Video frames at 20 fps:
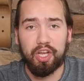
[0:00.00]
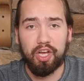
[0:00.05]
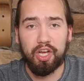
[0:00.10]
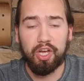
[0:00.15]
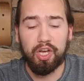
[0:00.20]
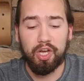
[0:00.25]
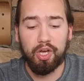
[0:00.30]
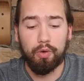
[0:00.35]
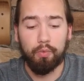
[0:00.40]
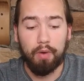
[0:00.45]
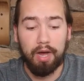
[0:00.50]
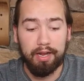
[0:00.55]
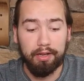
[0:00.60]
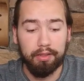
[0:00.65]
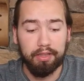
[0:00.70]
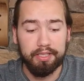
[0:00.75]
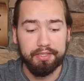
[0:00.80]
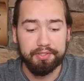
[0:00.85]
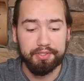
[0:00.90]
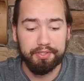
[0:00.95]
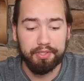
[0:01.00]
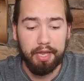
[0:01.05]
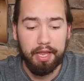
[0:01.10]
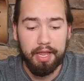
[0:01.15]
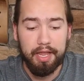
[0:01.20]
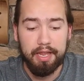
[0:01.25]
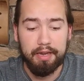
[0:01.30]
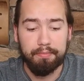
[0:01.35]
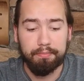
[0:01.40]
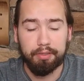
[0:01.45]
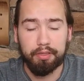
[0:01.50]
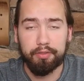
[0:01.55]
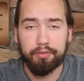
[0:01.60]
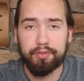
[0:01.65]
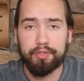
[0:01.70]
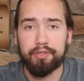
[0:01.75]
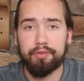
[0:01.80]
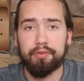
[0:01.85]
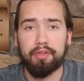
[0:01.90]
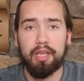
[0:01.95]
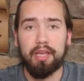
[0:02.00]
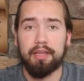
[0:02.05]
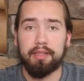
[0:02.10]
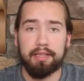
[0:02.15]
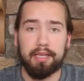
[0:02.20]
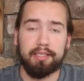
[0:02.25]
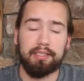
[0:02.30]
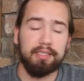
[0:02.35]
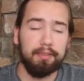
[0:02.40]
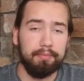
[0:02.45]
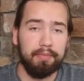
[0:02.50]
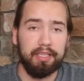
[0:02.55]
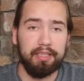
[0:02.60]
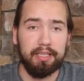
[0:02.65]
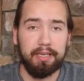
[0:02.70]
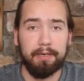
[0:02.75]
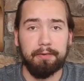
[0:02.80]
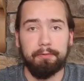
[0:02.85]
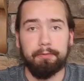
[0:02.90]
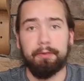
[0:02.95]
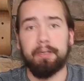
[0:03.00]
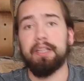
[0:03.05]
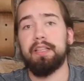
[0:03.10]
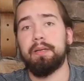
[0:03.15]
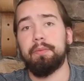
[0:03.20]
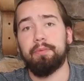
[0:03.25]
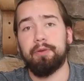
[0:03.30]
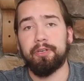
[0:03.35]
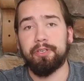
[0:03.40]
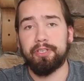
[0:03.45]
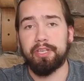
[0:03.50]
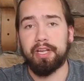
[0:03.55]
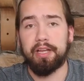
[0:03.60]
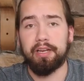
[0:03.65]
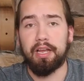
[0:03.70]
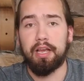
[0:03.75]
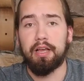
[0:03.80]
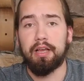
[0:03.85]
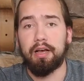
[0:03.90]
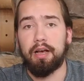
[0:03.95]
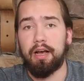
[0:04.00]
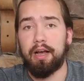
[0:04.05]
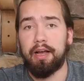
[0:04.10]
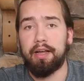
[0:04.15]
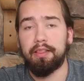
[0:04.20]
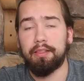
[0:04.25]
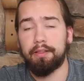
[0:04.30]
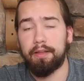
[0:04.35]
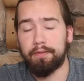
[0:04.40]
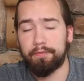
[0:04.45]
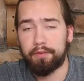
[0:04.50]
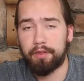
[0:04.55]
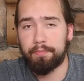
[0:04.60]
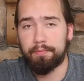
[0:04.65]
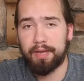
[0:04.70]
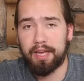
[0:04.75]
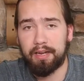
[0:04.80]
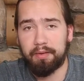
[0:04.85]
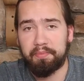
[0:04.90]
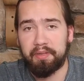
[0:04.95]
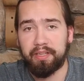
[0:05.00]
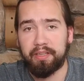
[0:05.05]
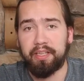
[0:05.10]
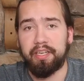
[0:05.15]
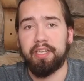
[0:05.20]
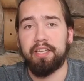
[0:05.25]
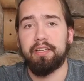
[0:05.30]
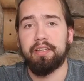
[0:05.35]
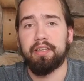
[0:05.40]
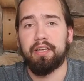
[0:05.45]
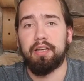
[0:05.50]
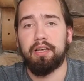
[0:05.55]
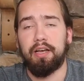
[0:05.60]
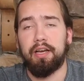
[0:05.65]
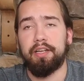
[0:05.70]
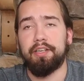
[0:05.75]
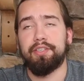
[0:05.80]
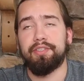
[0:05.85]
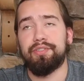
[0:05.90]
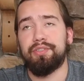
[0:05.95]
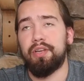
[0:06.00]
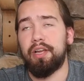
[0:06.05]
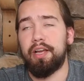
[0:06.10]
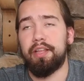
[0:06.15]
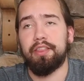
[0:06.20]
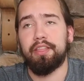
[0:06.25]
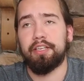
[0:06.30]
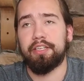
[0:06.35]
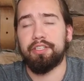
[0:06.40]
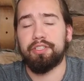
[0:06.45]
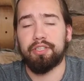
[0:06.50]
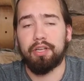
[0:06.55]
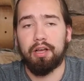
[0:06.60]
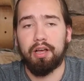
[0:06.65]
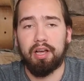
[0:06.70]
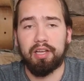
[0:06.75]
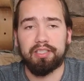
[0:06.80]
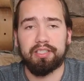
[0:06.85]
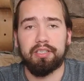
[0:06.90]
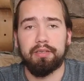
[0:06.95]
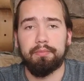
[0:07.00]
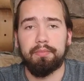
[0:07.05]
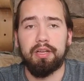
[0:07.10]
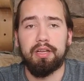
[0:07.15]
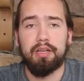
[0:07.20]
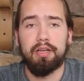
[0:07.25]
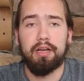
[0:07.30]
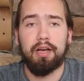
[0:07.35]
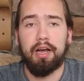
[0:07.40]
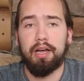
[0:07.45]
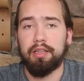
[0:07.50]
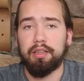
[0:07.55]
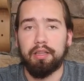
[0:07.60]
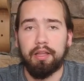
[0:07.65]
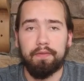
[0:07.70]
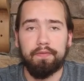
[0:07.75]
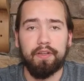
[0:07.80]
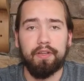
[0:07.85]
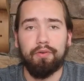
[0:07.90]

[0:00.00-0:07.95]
wireless and Bluetooth, that's something that I really appreciate. I love compatibility. I think it's awesome. I love